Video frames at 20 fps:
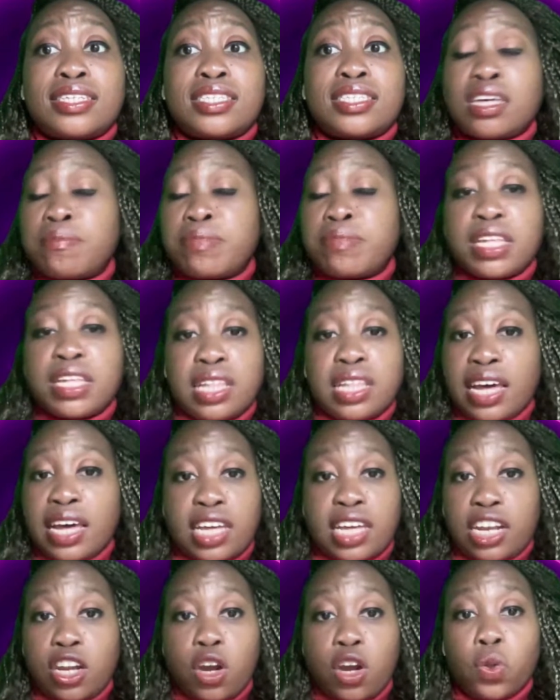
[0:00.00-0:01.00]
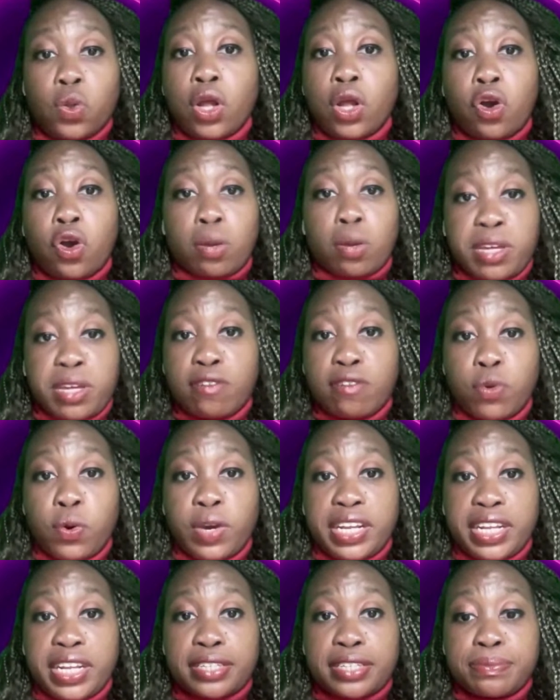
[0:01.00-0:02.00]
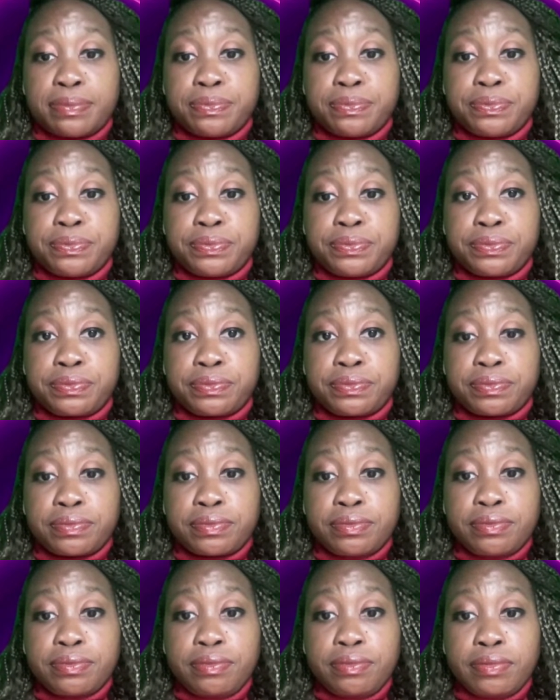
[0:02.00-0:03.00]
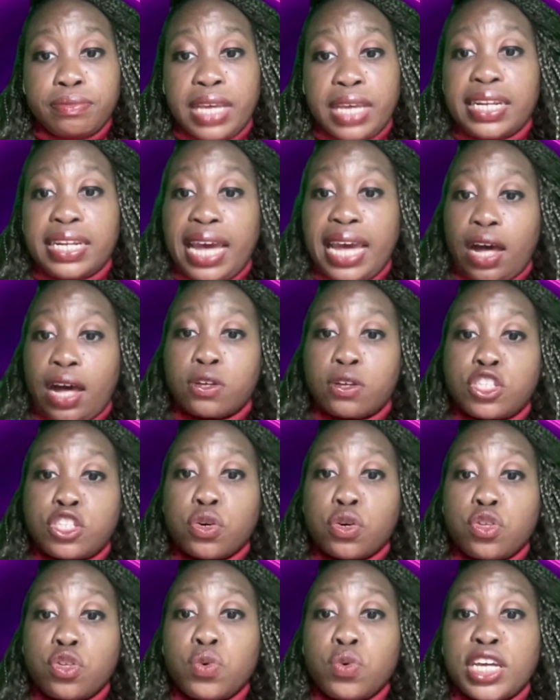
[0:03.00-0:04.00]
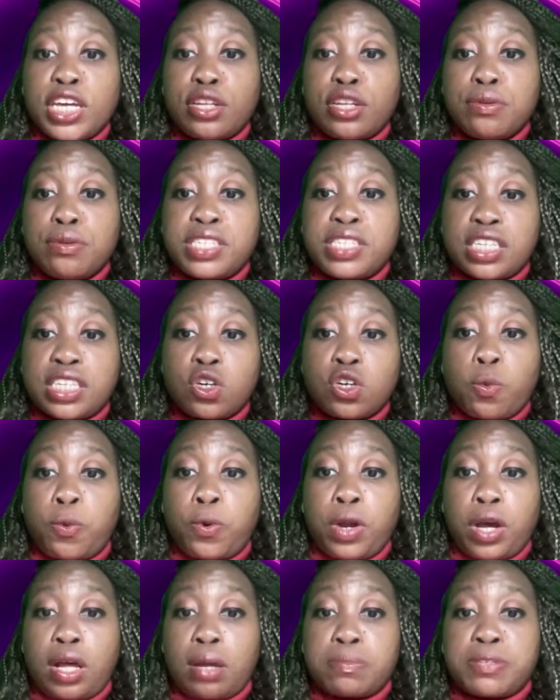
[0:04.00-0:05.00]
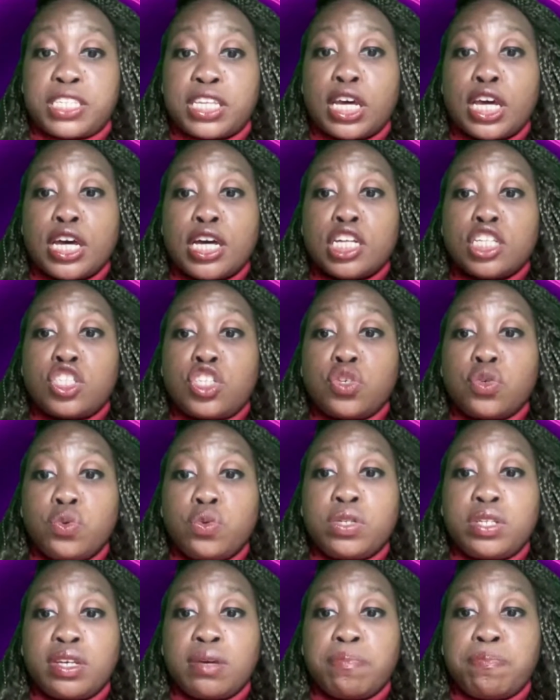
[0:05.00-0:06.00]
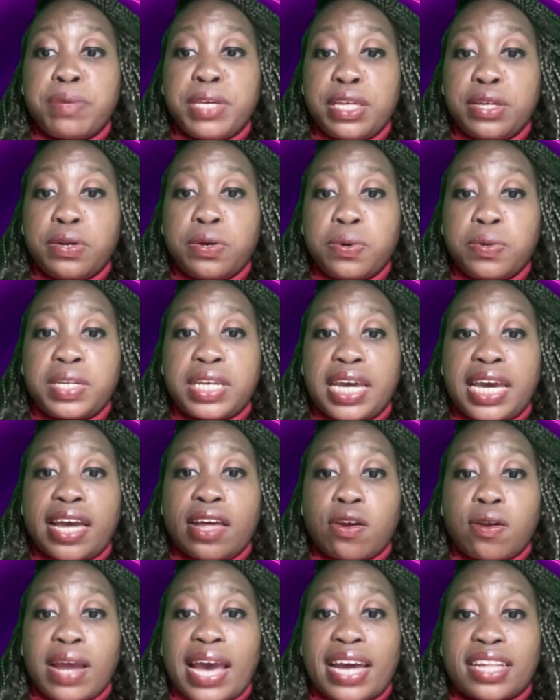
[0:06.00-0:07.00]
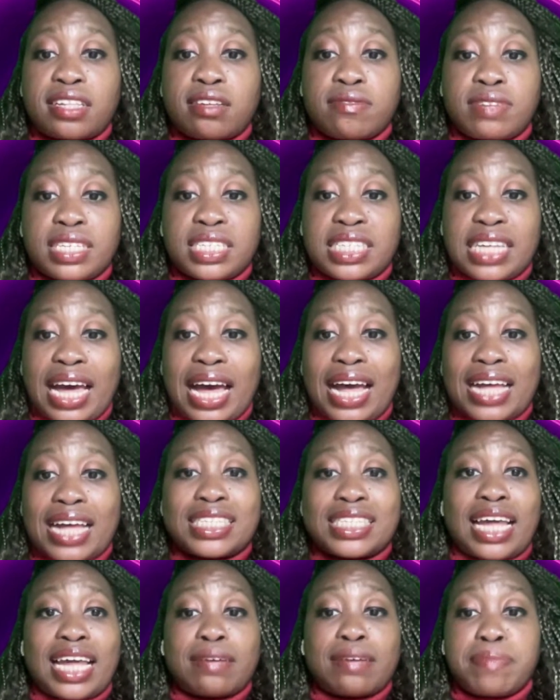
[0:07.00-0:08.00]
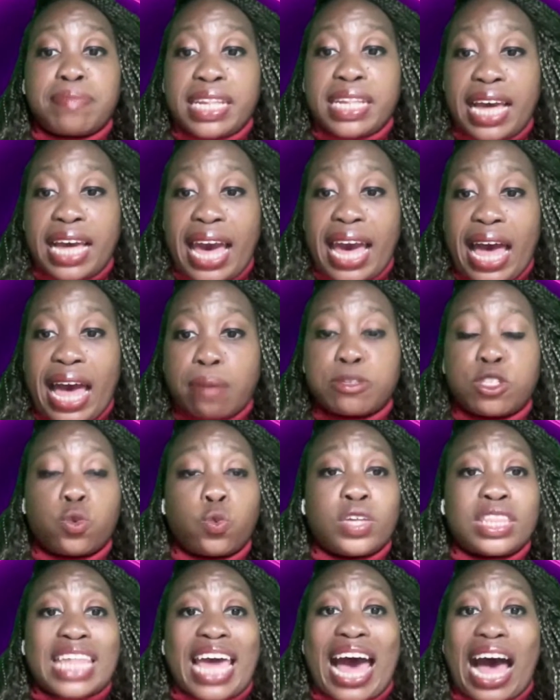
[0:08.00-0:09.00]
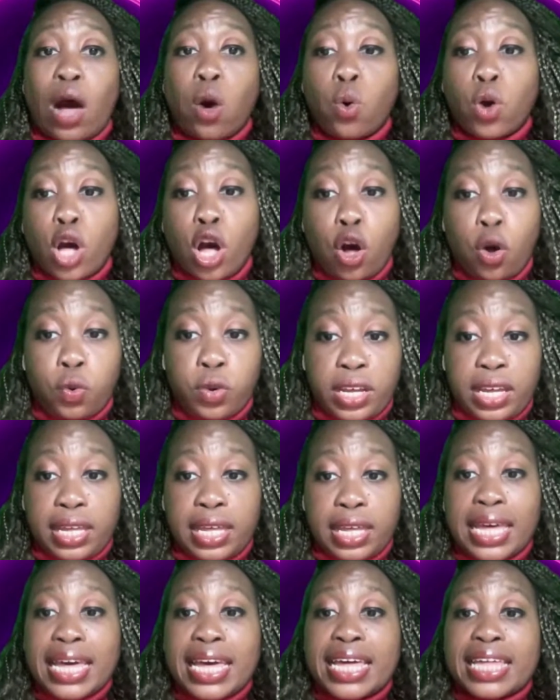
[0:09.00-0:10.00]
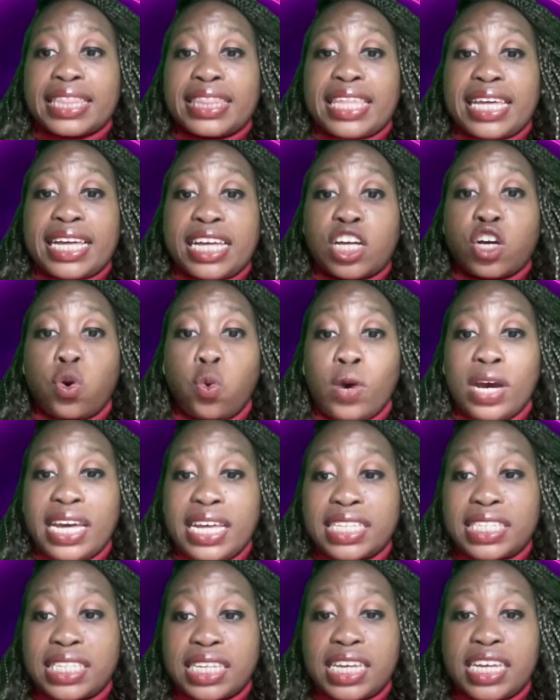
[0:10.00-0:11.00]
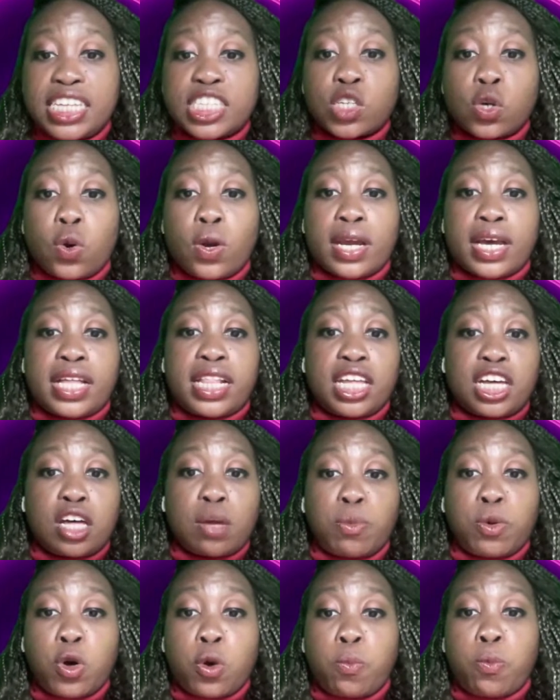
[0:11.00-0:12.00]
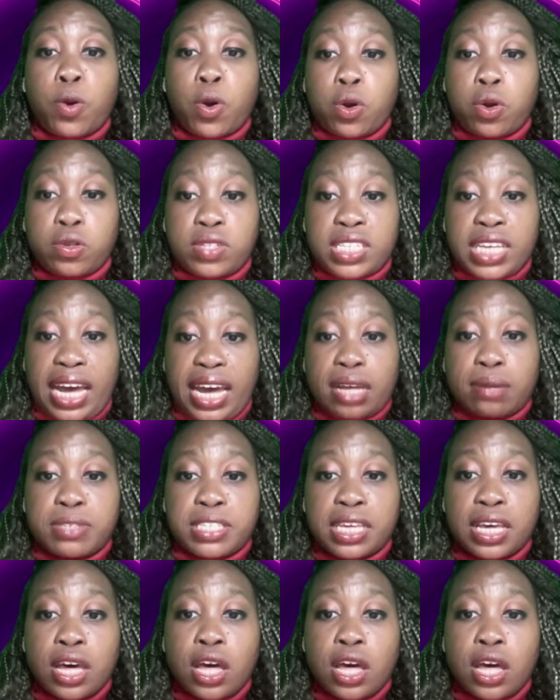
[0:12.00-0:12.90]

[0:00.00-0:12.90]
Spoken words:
something that can no longer be avoided. Now, so you can use single prompts to build interactive designs like mini apps without coding. Think quizzes or clickable prototypes.